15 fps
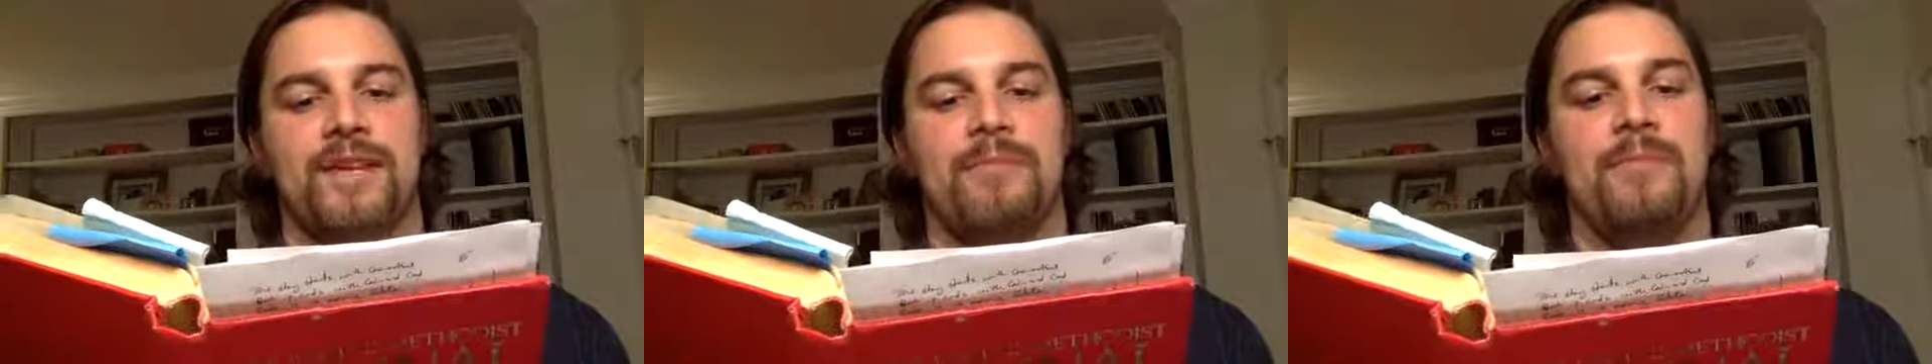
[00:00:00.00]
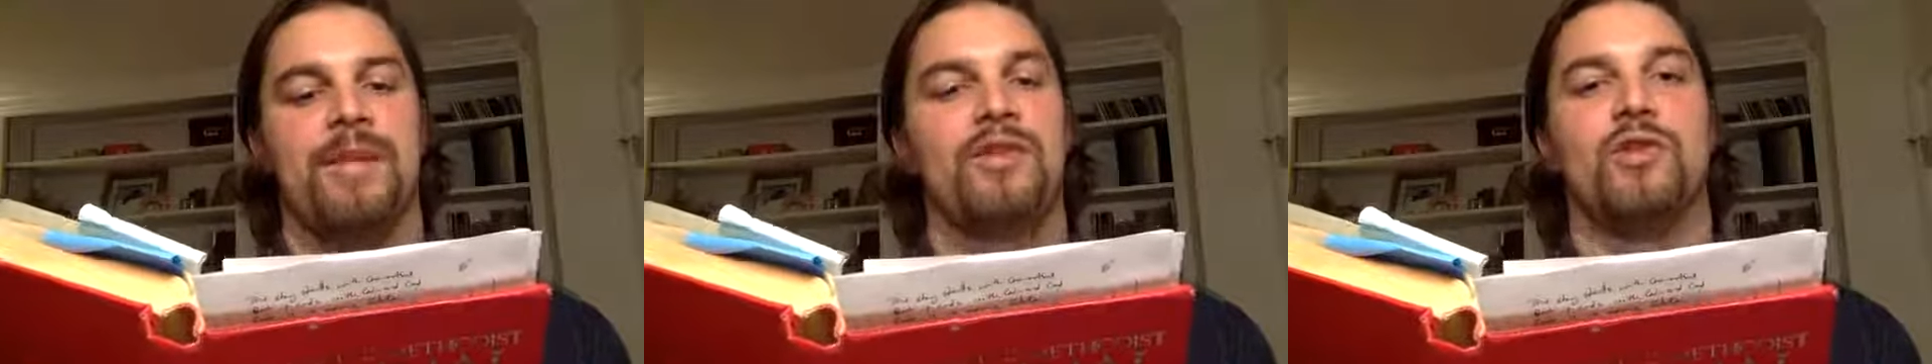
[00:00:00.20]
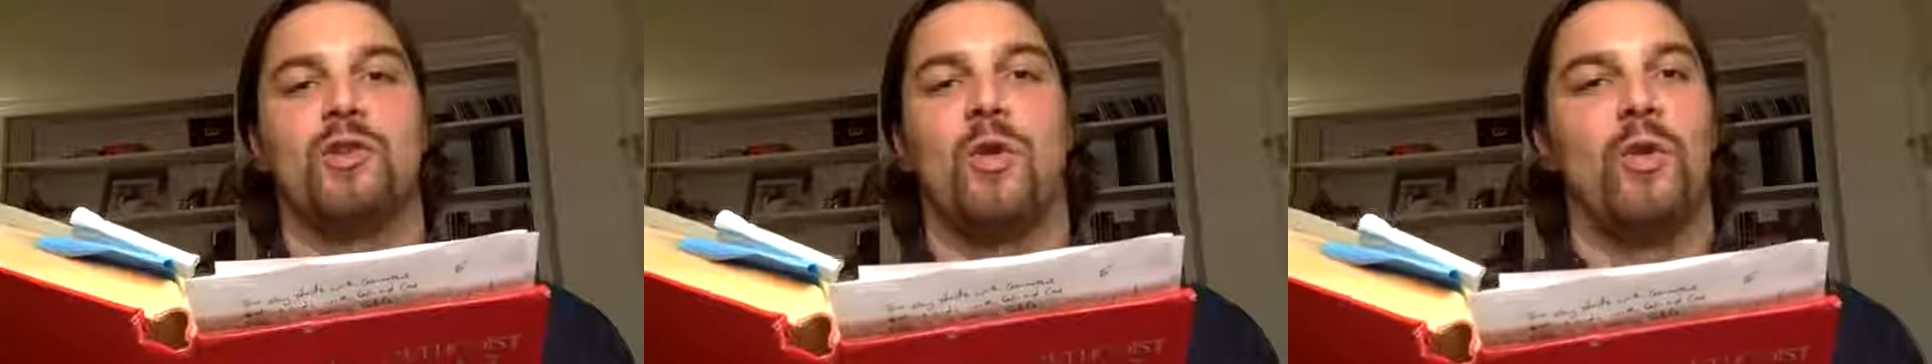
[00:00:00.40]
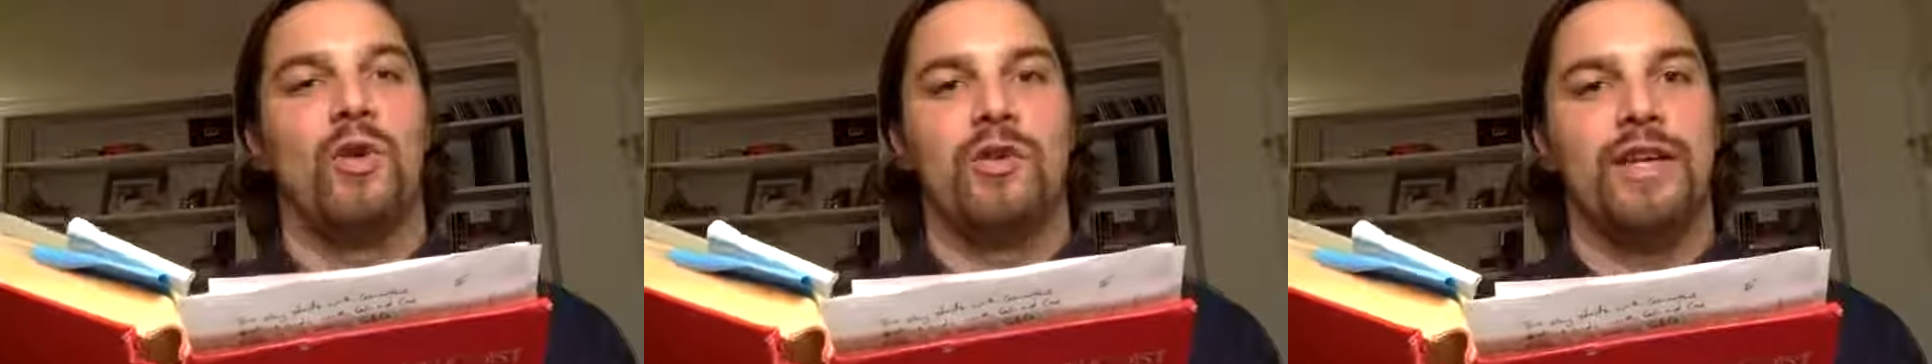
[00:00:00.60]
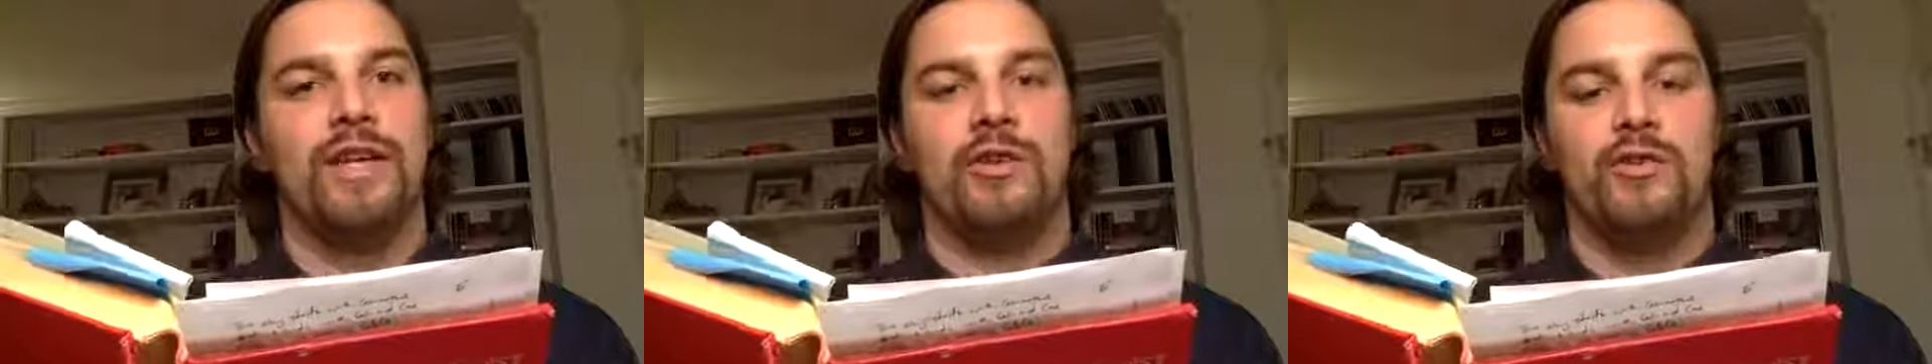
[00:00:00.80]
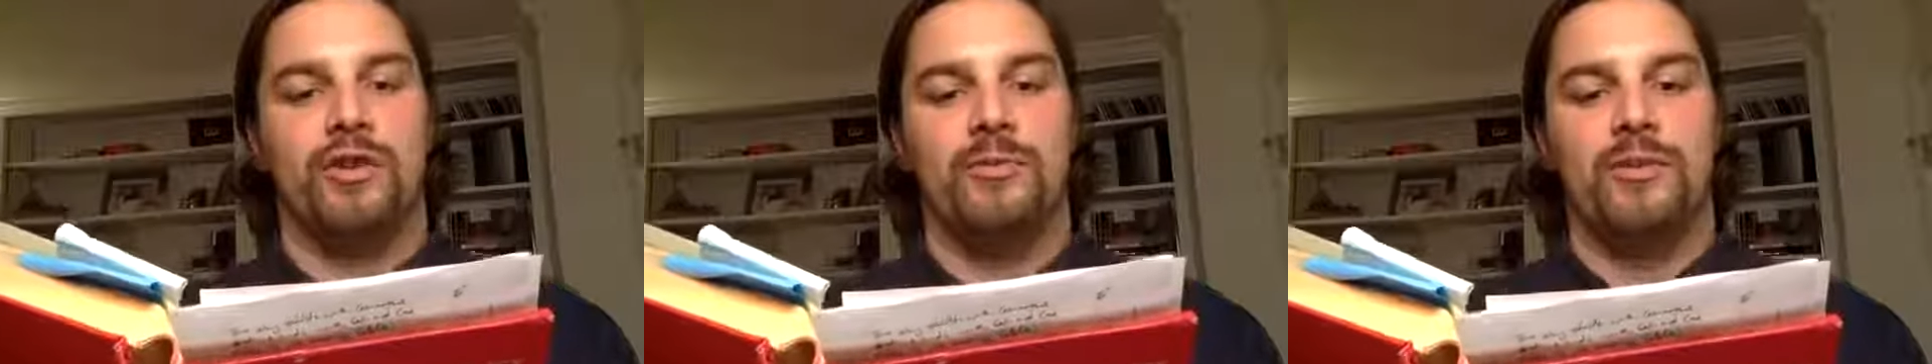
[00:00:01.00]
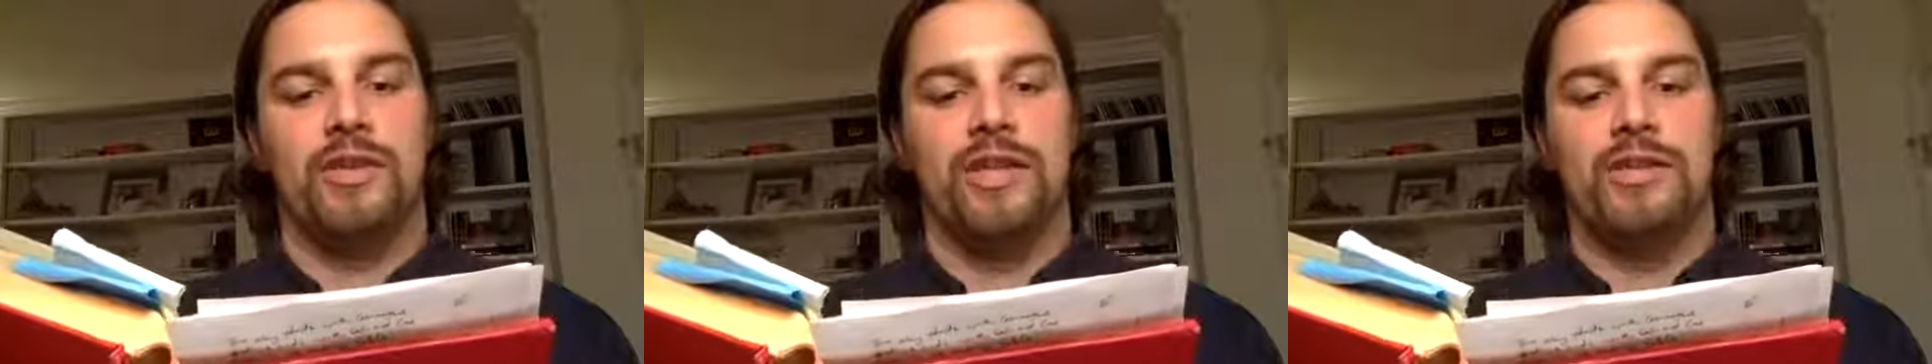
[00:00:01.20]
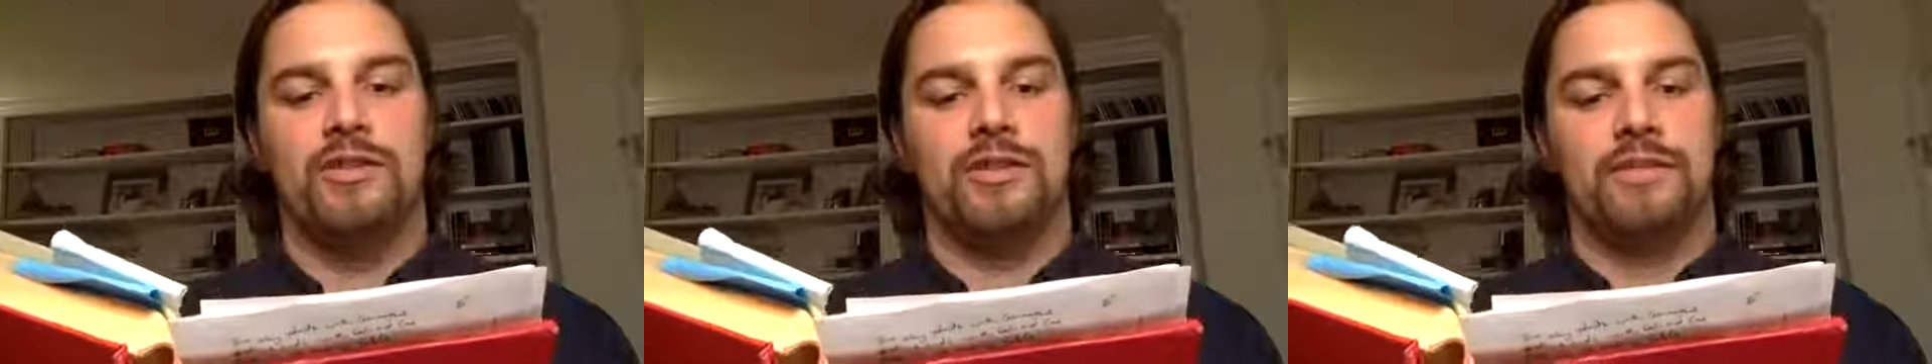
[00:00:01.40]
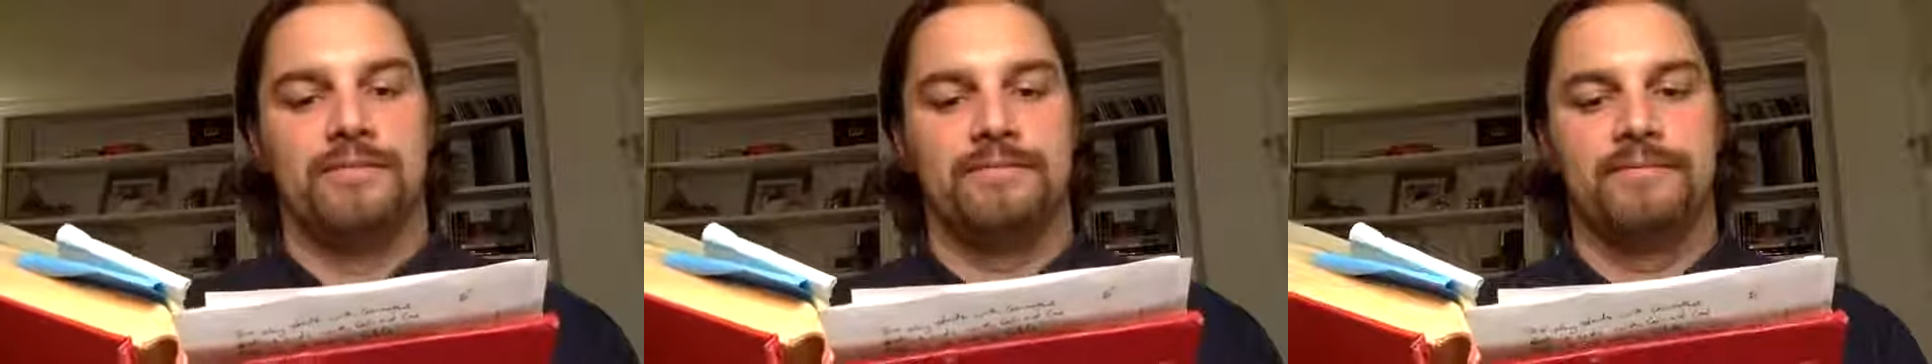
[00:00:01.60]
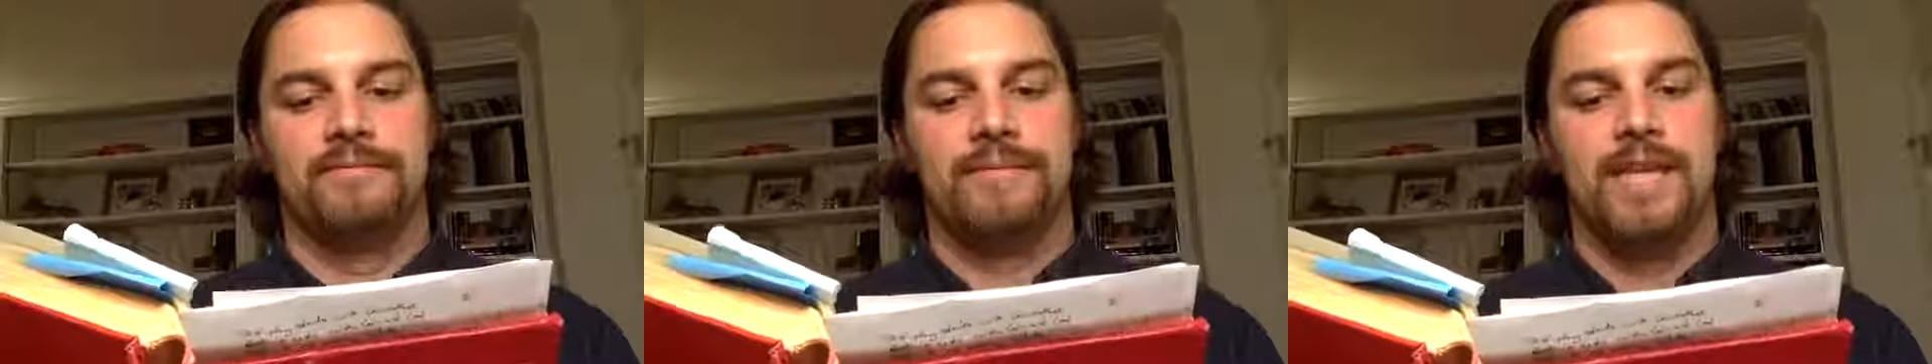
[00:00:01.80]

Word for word: Mid toil and tribulation